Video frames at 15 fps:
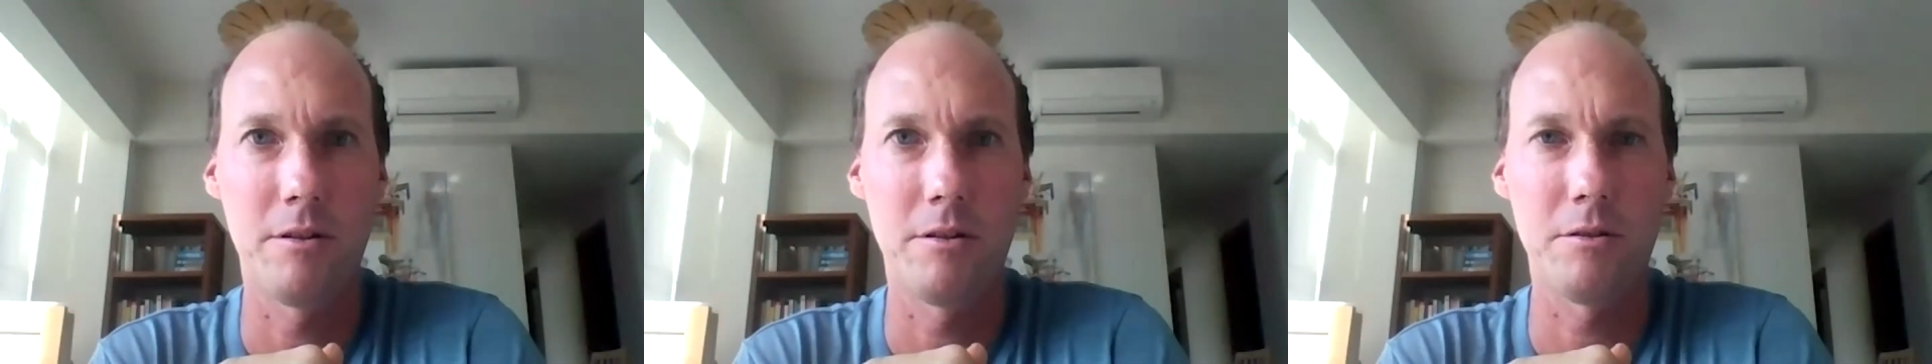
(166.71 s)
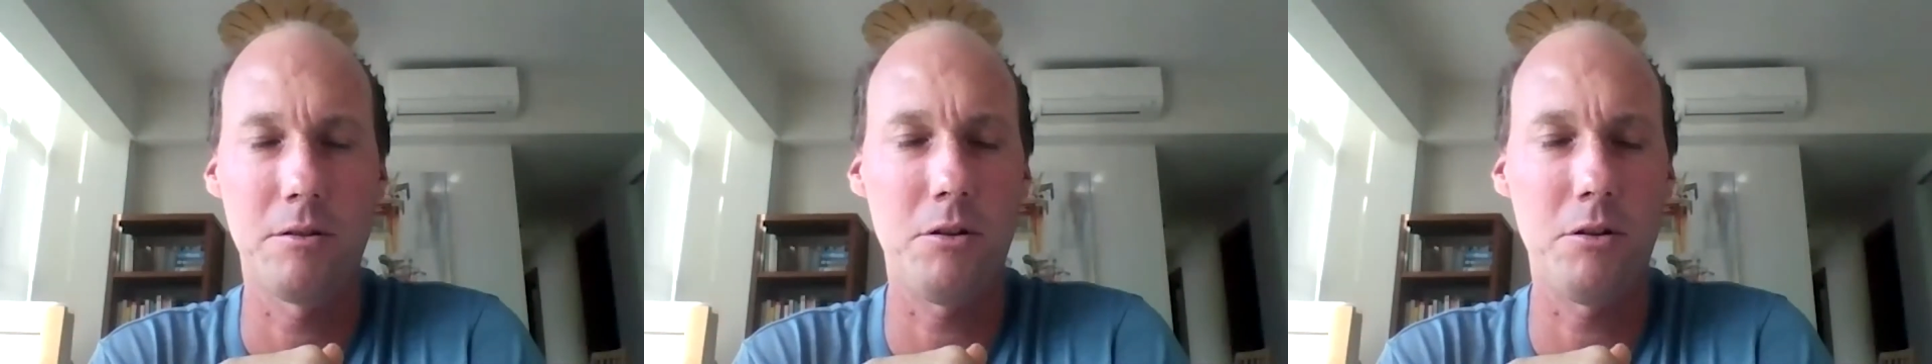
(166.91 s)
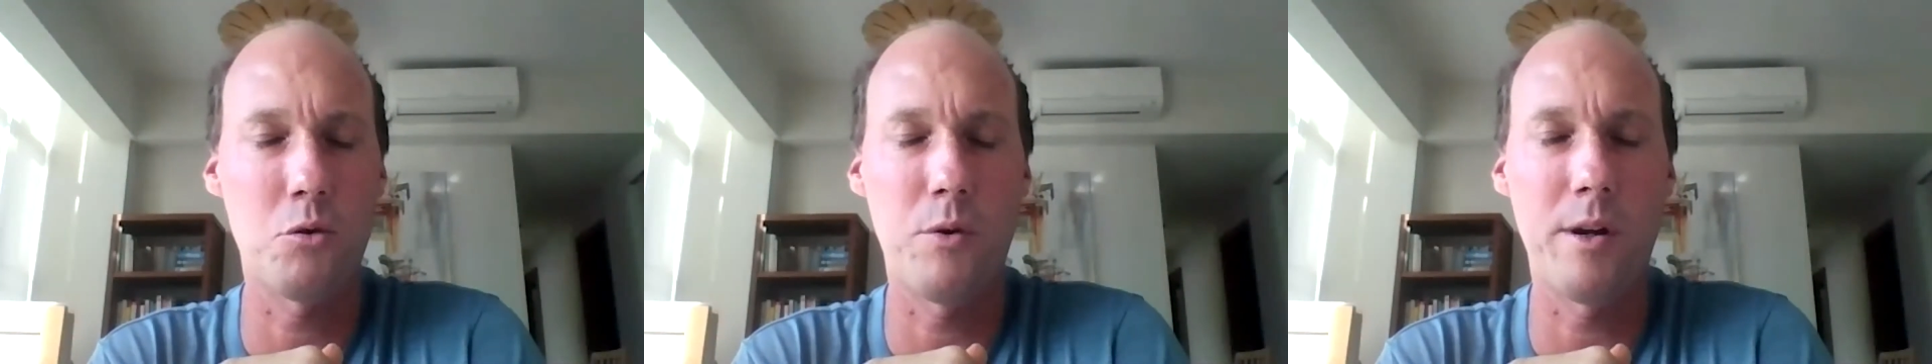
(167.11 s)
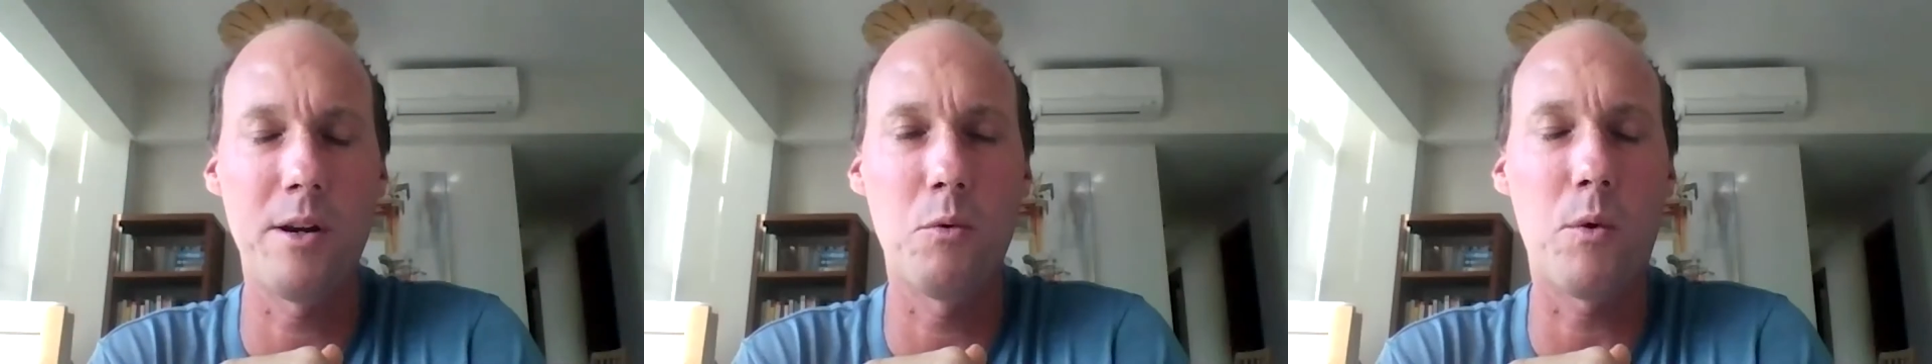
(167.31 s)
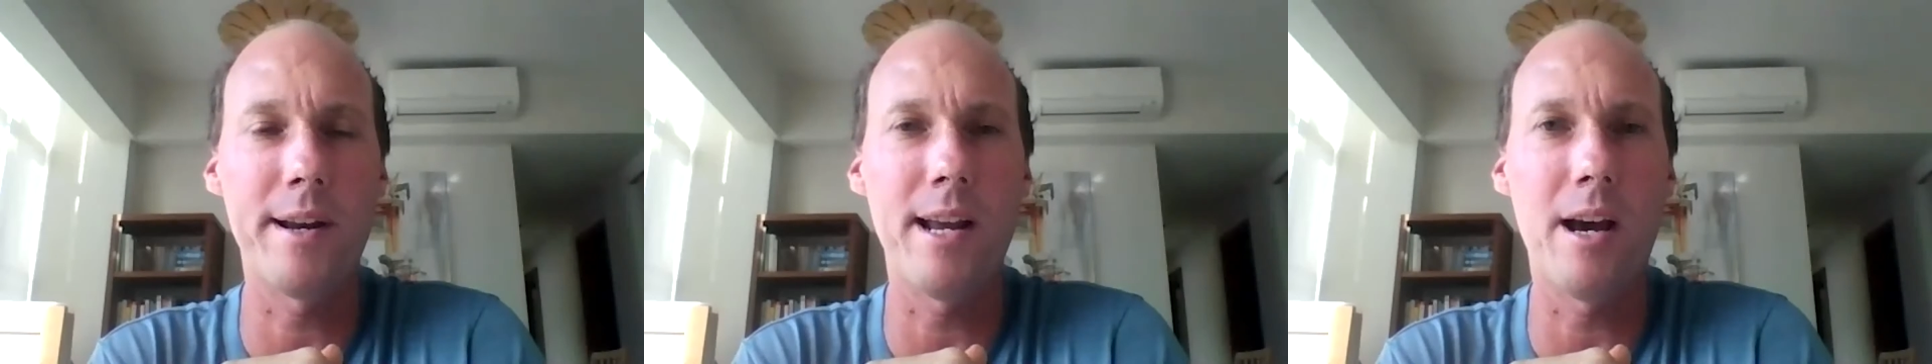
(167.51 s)
So during
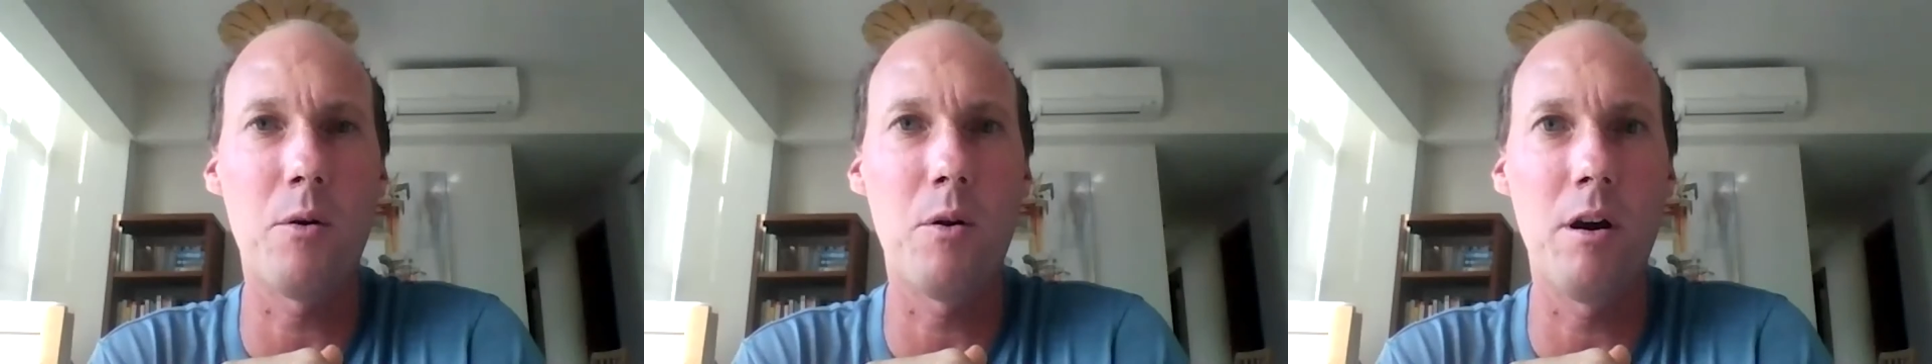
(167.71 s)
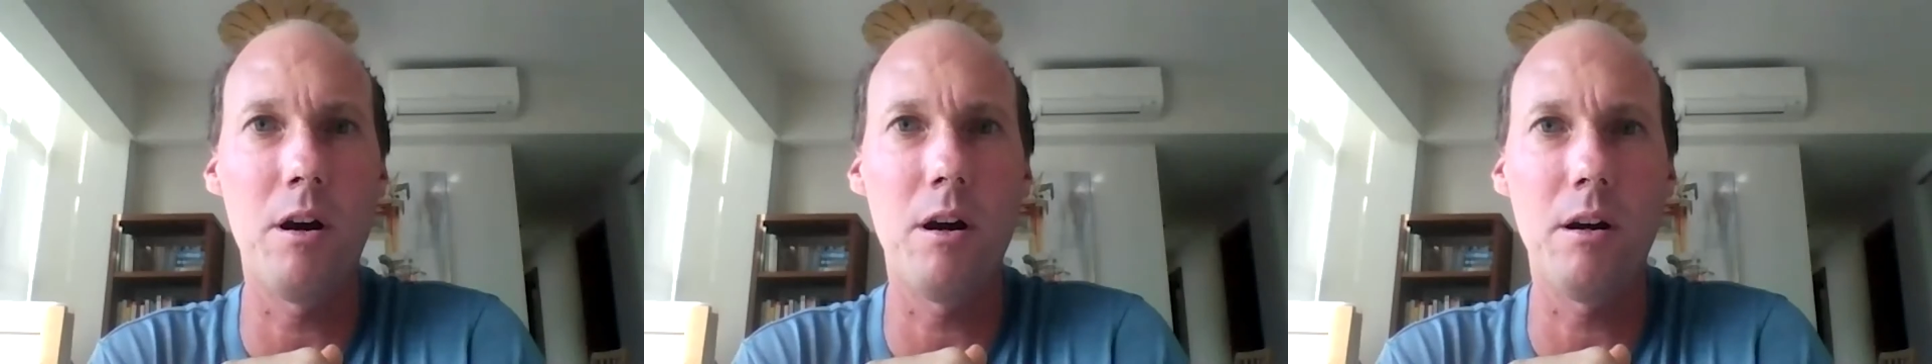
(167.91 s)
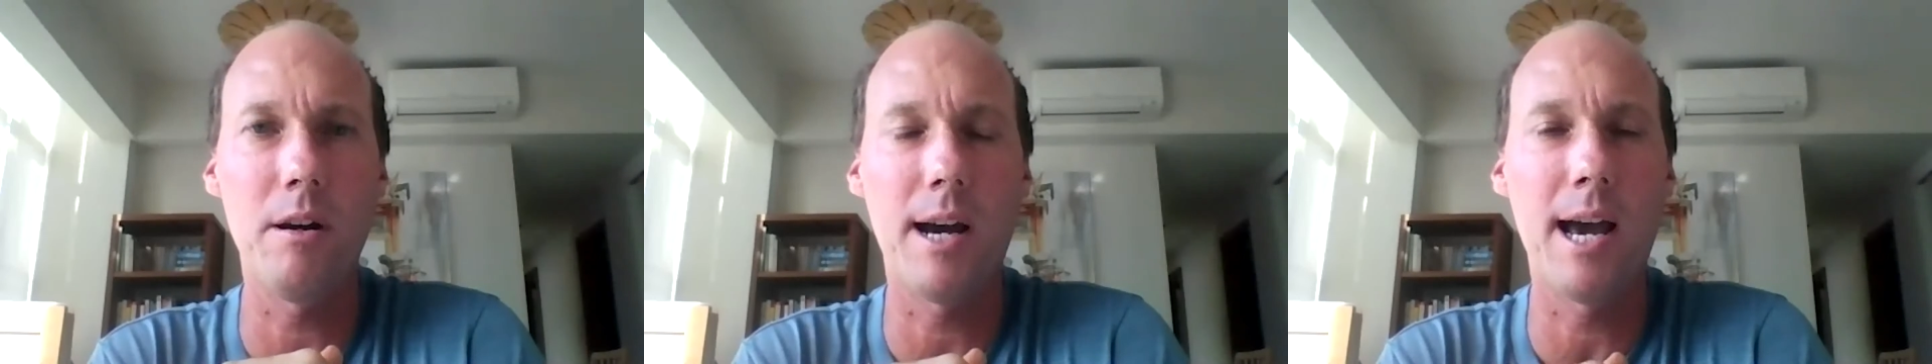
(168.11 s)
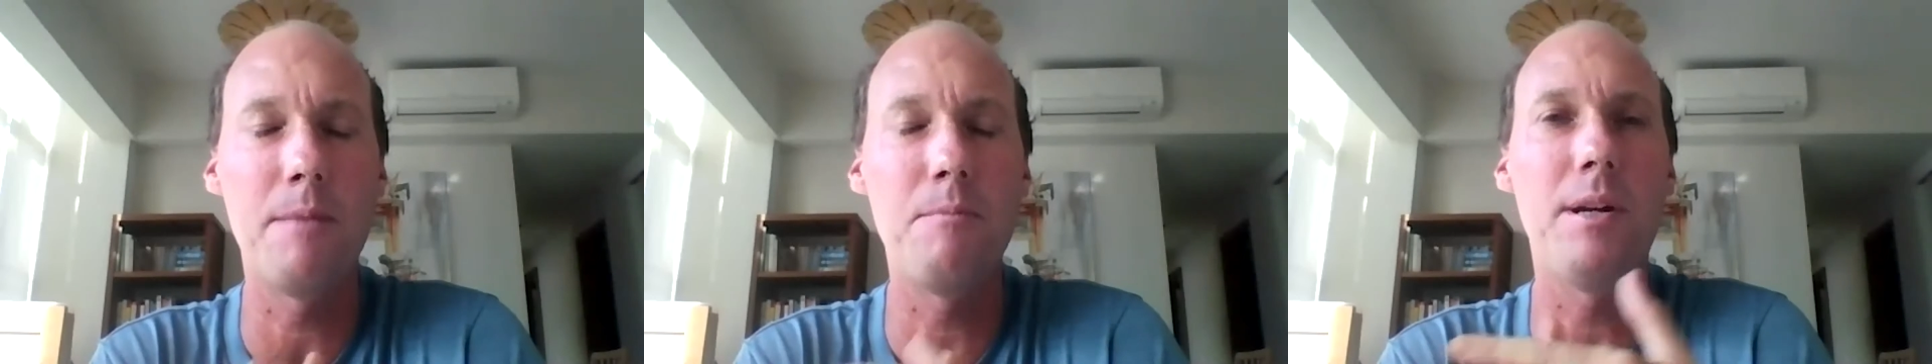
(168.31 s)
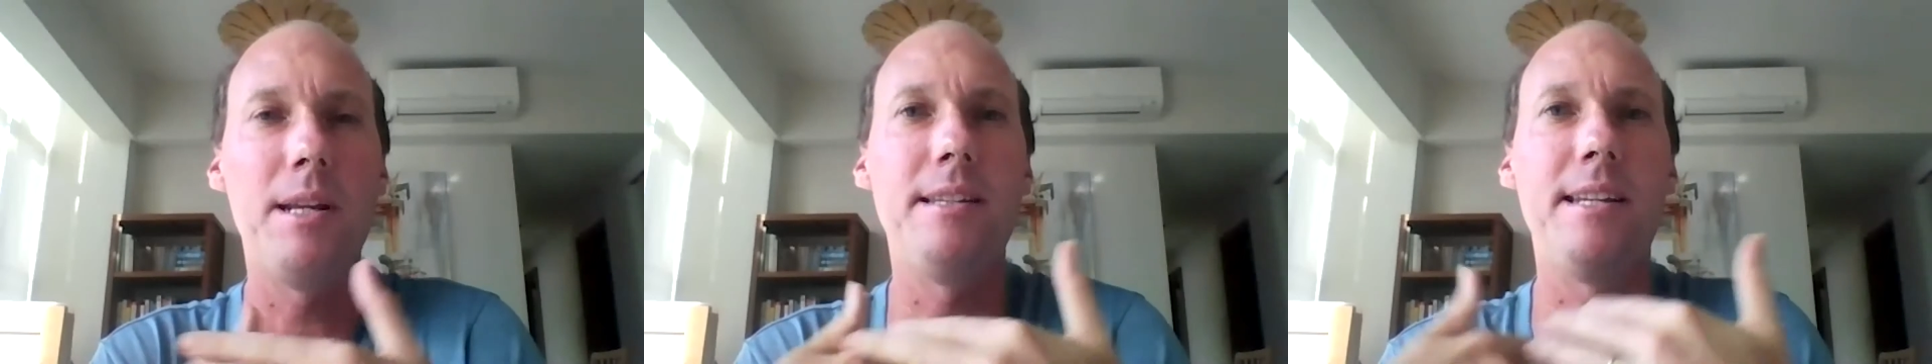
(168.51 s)
1 hour,
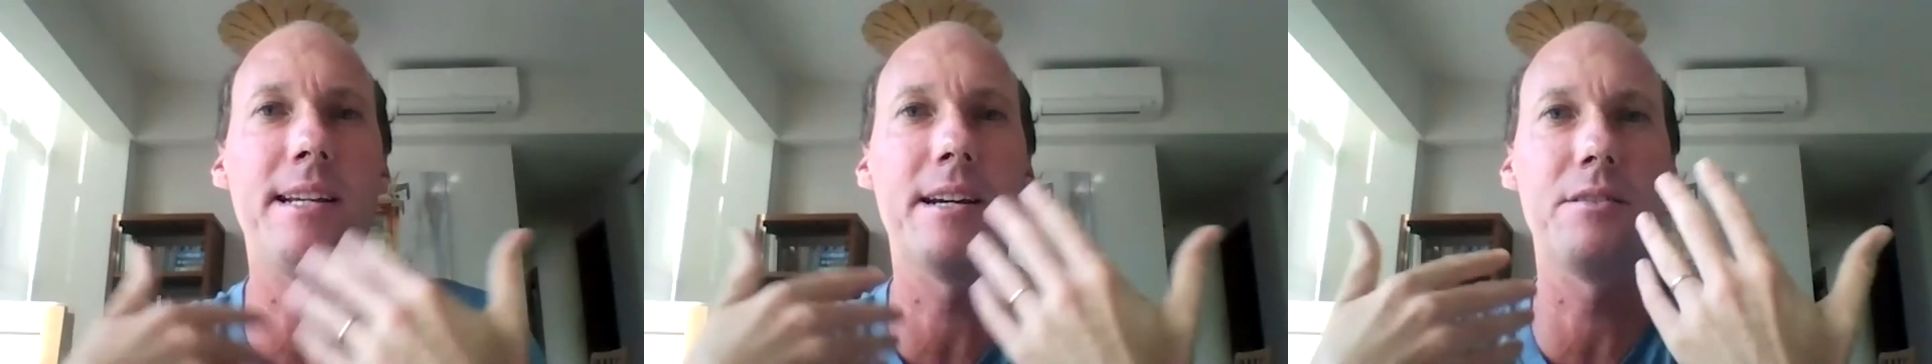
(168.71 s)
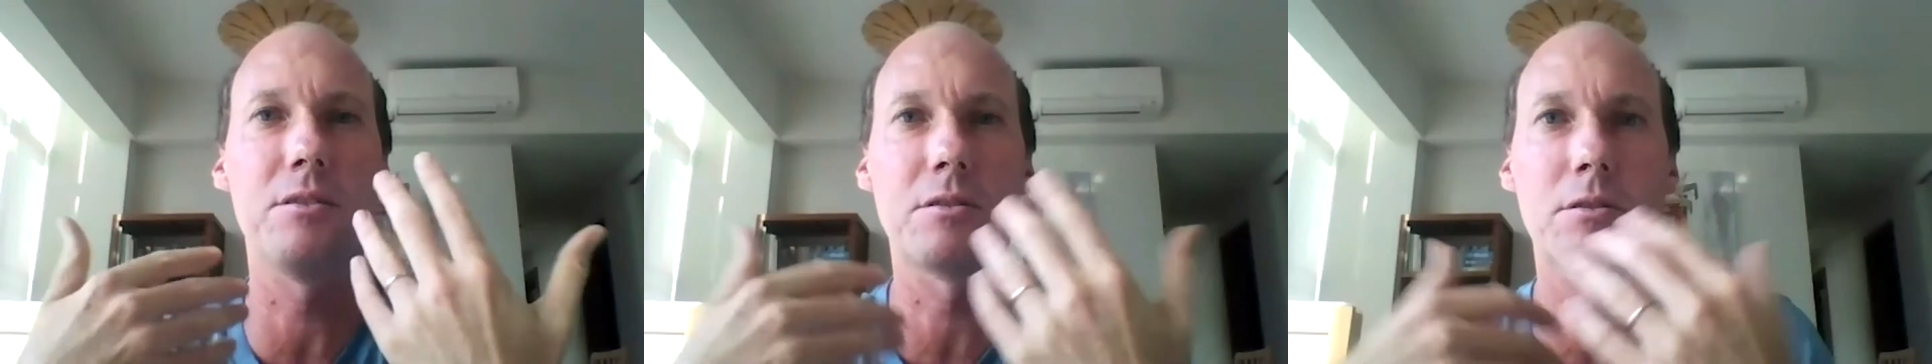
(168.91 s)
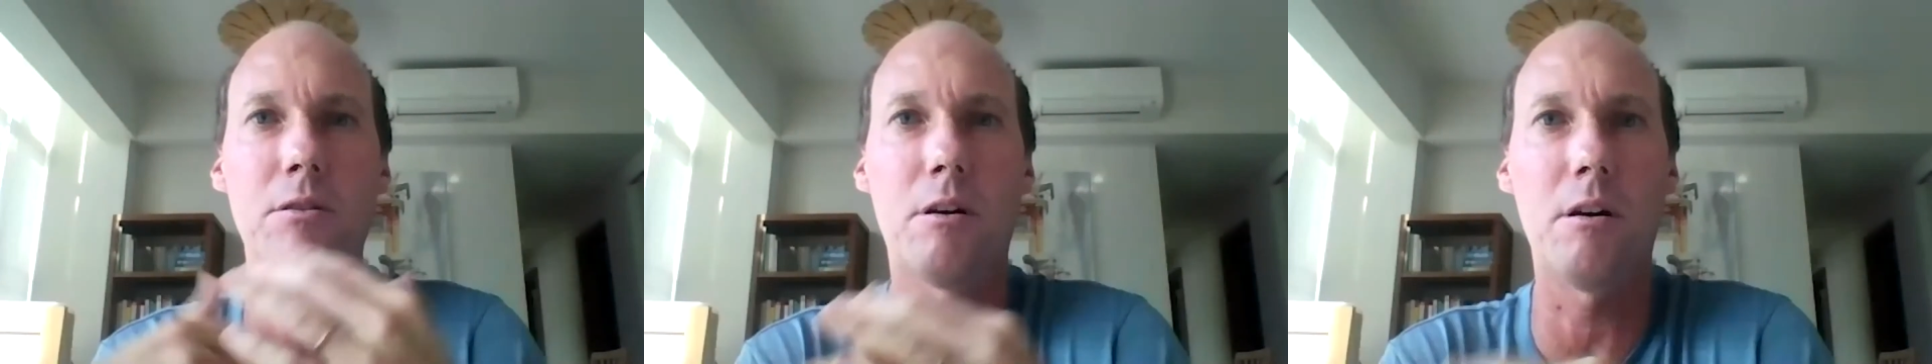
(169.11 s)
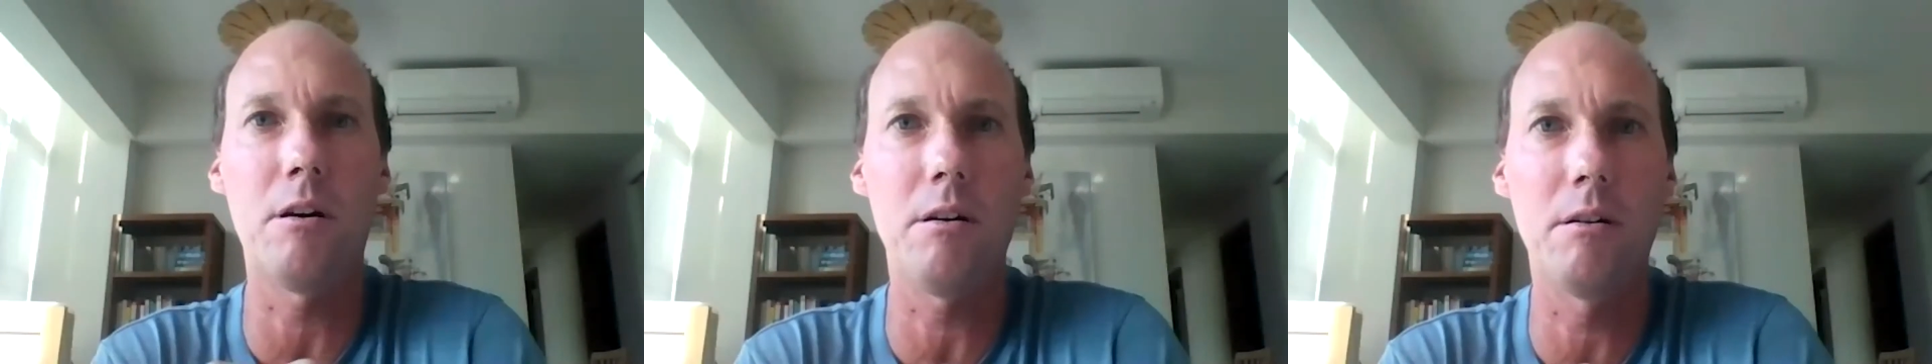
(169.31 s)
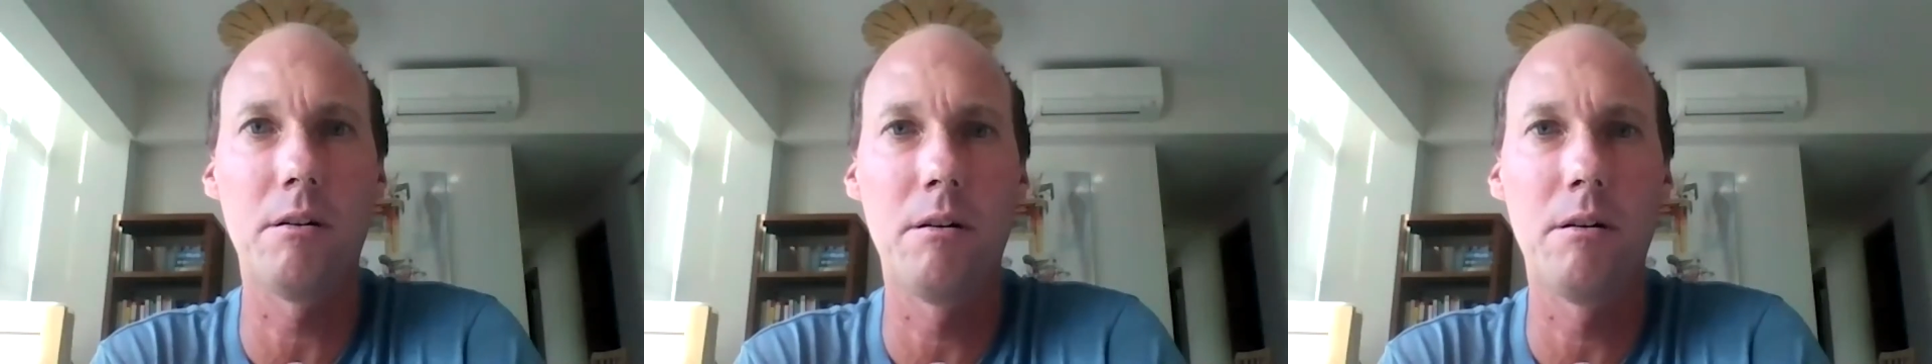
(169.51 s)
I'm leading at the score.